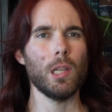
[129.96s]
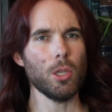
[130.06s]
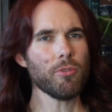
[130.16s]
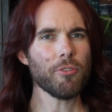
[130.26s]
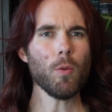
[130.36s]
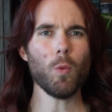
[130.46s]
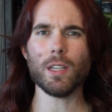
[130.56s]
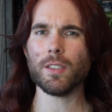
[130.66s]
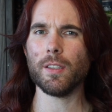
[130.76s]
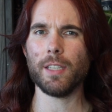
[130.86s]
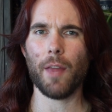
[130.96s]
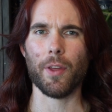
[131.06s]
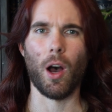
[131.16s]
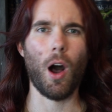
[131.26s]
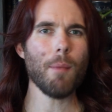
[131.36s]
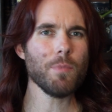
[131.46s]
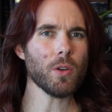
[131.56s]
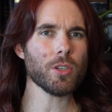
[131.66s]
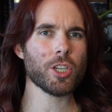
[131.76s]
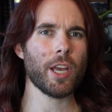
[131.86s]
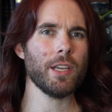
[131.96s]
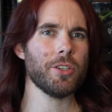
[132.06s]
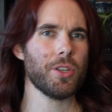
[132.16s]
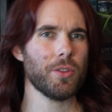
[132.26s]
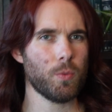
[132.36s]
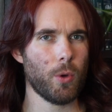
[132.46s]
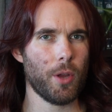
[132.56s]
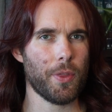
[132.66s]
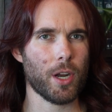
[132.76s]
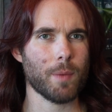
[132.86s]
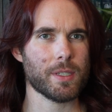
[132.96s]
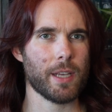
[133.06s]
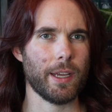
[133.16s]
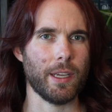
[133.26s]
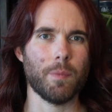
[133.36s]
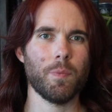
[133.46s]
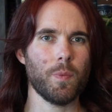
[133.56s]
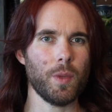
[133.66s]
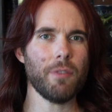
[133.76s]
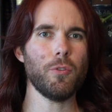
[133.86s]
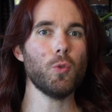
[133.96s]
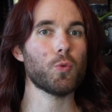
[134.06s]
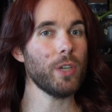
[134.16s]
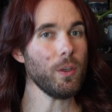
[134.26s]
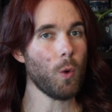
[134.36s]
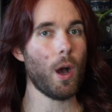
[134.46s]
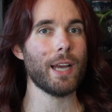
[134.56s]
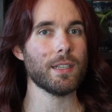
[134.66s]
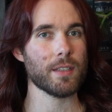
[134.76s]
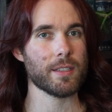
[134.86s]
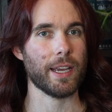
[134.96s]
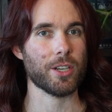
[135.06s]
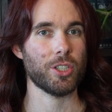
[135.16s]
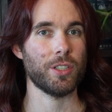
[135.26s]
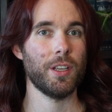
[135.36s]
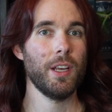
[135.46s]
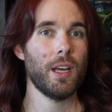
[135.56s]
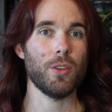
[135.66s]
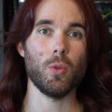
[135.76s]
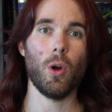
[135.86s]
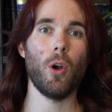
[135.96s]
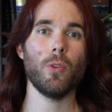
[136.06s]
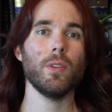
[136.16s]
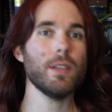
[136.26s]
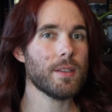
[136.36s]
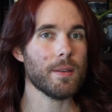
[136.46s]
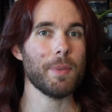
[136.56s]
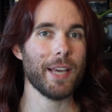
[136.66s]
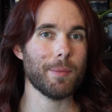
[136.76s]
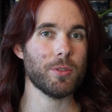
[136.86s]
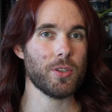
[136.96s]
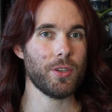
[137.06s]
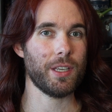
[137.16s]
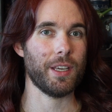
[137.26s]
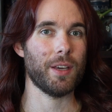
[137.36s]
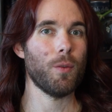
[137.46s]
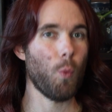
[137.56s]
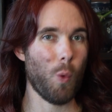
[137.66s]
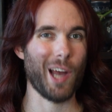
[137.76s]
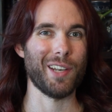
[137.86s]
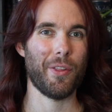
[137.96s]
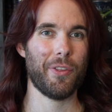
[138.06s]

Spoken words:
Look from one to the other. I'm not changing the word that I'm saying. If you rewind the section, you'll only be able to hear one